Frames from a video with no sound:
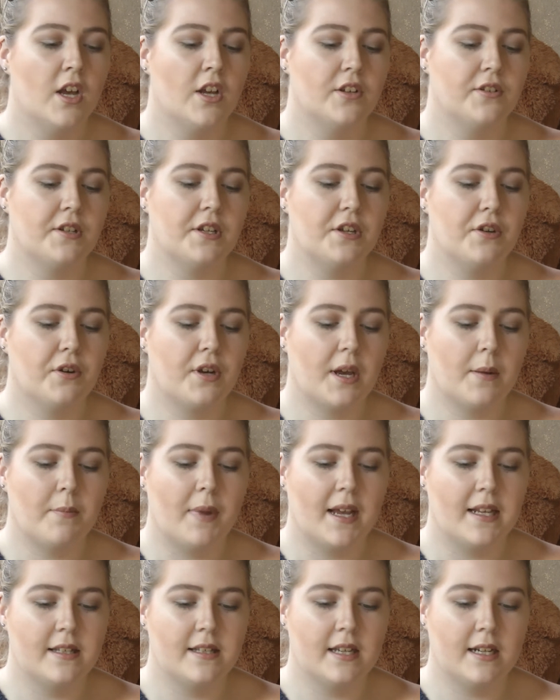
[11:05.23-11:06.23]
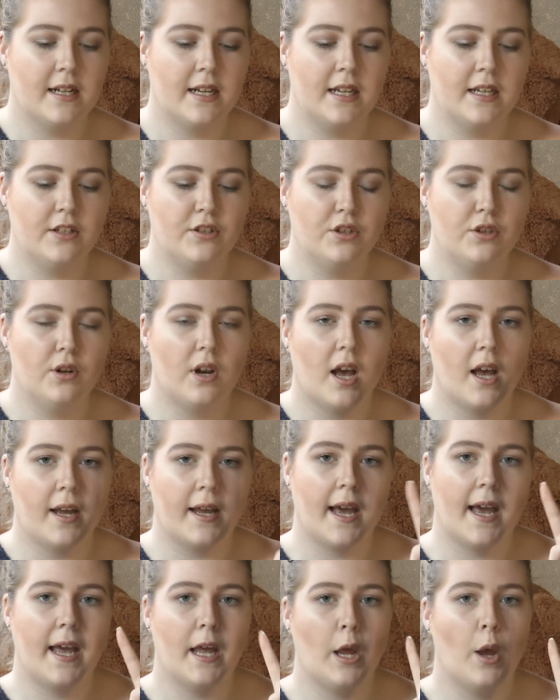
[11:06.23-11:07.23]
So you can basically do like
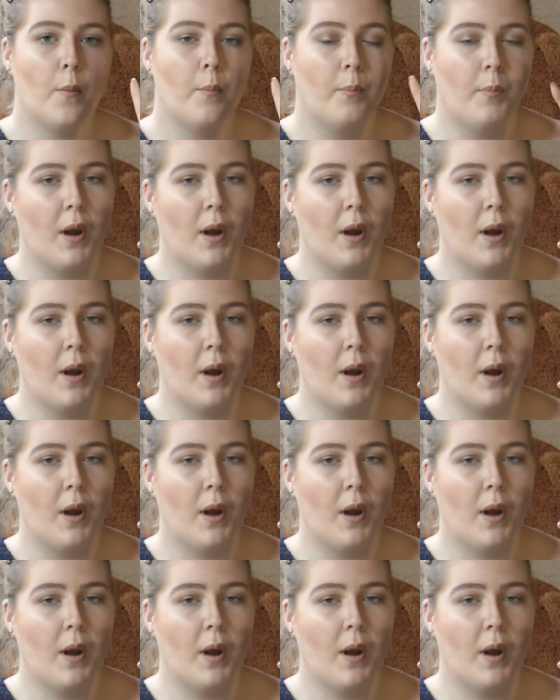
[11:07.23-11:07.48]
a